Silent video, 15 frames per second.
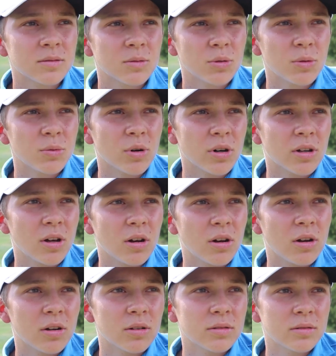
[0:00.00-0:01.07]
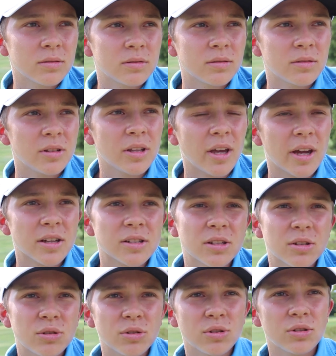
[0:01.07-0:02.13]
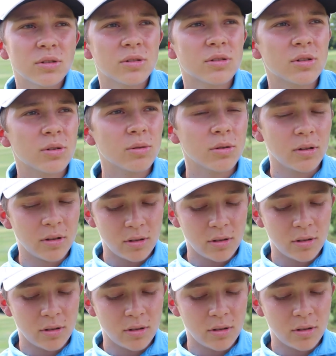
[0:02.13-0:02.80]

We work a lot on the execution, so